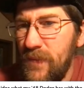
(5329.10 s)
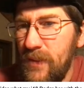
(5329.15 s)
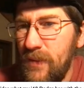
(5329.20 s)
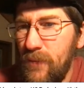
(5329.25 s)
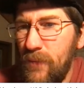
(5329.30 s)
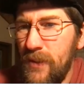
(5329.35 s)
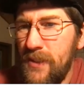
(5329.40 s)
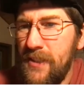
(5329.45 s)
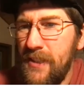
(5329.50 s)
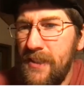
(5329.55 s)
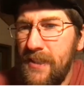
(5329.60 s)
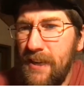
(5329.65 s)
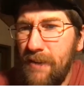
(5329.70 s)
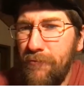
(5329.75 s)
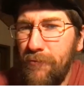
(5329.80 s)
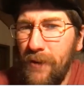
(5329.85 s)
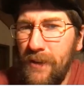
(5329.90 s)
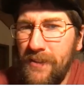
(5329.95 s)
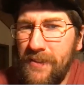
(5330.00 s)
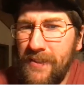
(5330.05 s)
What's the
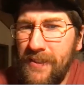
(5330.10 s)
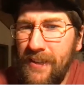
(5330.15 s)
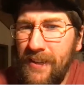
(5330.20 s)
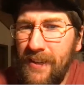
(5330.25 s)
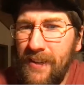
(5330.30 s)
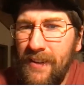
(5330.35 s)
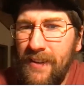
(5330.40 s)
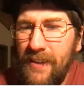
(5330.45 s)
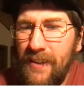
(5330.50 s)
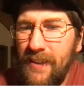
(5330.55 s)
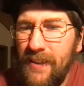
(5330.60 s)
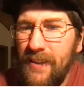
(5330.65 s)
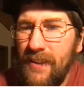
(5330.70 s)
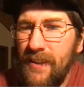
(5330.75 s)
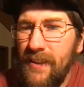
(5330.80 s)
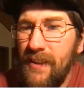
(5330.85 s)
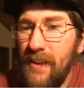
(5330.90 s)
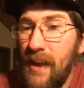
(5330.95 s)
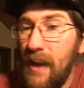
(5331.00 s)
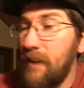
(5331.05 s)
difference?
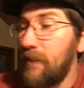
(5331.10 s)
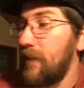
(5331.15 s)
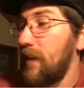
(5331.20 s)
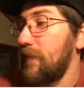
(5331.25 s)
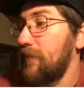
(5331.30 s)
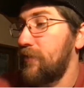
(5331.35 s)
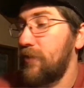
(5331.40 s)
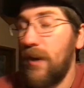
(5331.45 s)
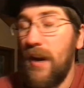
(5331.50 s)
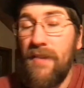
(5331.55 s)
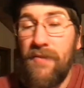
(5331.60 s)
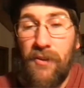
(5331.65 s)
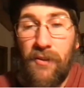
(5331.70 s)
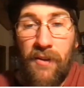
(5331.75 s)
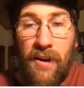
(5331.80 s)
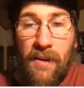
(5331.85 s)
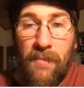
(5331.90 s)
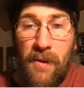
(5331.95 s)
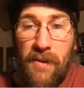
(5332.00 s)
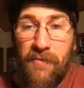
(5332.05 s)
I love driving
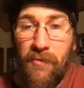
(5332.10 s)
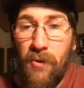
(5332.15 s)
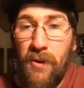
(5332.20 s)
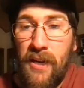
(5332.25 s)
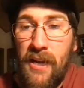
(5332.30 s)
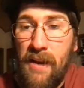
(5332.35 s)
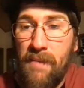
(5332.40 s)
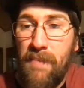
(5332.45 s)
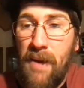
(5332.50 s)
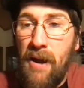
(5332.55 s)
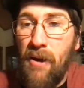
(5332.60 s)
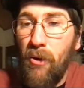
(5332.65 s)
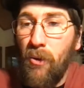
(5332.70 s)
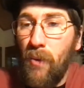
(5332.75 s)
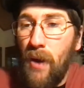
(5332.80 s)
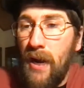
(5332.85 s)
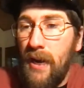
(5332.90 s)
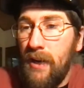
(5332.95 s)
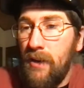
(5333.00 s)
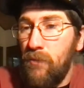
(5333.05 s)
around my 48 Power
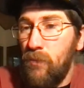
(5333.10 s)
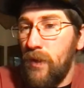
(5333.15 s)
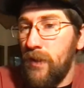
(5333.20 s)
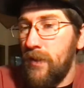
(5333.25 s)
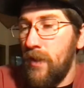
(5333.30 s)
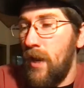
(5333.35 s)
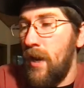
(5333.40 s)
Wagon with